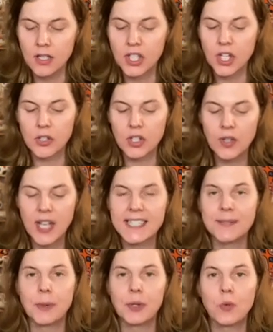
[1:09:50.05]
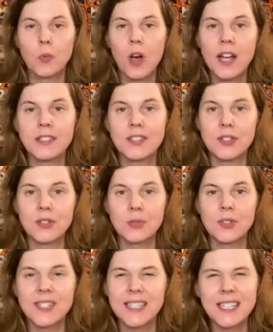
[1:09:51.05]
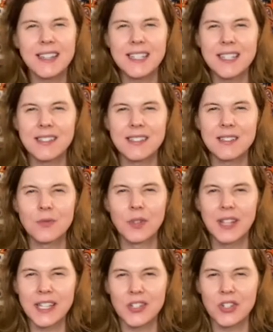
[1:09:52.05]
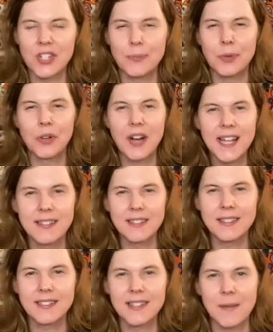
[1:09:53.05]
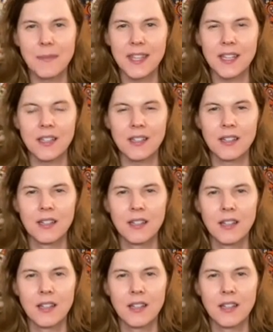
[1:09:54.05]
you know, you guys both want to see this relationship progress to something